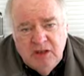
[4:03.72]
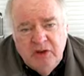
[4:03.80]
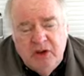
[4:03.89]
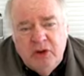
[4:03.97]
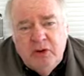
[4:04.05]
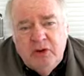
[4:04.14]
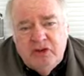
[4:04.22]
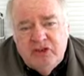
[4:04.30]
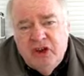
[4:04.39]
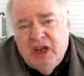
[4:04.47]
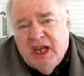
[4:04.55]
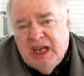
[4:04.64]
The news
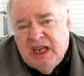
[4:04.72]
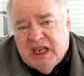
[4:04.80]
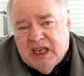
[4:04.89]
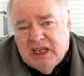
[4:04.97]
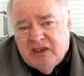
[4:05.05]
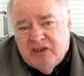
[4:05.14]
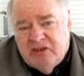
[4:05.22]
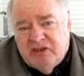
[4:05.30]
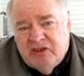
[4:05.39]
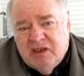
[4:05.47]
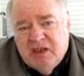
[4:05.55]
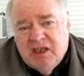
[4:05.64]
today
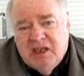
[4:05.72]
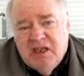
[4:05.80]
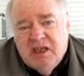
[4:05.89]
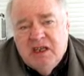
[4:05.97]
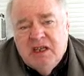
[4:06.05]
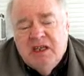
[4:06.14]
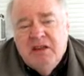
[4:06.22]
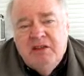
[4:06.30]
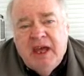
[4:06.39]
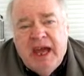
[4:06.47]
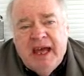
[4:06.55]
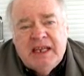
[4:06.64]
is
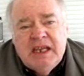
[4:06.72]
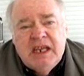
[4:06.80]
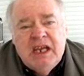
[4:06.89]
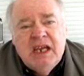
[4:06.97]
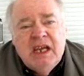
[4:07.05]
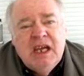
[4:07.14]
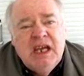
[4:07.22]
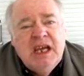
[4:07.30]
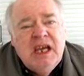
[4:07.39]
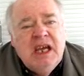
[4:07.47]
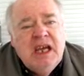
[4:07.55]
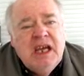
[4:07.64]
that
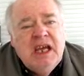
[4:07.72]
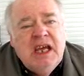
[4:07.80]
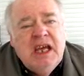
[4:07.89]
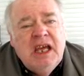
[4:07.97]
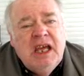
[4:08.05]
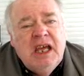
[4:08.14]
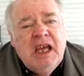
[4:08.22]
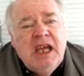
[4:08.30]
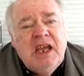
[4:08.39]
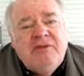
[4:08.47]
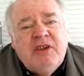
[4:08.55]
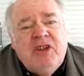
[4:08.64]

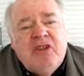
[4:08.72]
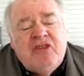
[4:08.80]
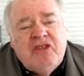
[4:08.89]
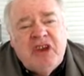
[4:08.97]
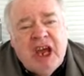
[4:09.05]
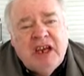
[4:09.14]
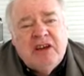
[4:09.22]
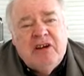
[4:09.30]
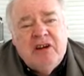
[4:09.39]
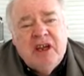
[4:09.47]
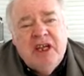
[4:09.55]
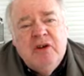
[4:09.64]
even the
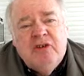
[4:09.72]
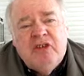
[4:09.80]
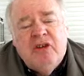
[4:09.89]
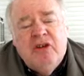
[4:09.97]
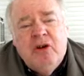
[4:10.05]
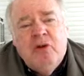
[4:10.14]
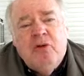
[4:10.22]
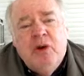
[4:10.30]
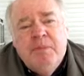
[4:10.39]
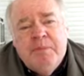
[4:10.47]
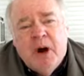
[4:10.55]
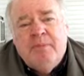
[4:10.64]
secretary, who's a
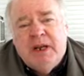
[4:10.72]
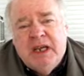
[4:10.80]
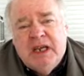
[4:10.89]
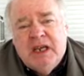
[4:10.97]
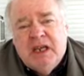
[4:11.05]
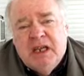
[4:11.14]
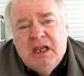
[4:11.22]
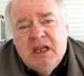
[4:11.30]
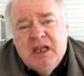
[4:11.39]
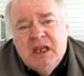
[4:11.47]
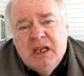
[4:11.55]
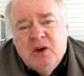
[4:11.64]
notary public,
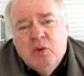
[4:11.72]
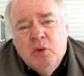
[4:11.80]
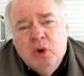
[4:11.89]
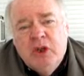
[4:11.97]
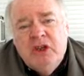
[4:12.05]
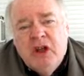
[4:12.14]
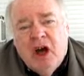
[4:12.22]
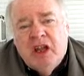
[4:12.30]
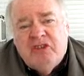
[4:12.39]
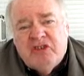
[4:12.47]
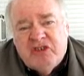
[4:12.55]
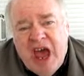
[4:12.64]
would
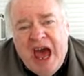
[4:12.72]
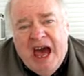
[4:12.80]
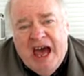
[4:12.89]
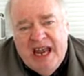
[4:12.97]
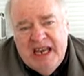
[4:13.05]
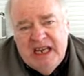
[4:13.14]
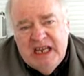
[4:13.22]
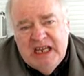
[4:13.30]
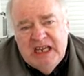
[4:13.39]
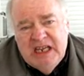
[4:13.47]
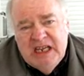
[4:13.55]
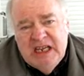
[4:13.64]
not sign
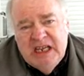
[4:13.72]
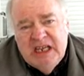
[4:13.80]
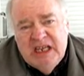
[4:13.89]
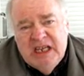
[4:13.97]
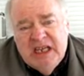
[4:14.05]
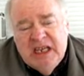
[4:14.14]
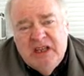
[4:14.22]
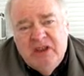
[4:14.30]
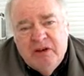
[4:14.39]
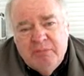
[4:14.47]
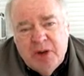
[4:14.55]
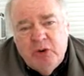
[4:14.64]

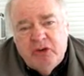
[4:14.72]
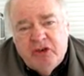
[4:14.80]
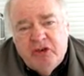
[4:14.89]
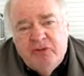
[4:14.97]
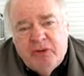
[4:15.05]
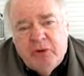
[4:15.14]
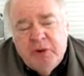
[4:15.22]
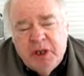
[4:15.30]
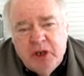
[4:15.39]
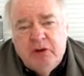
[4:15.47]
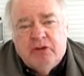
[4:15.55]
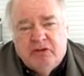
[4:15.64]
the motion for
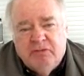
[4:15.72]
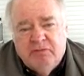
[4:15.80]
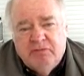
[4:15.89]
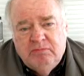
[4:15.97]
recusal.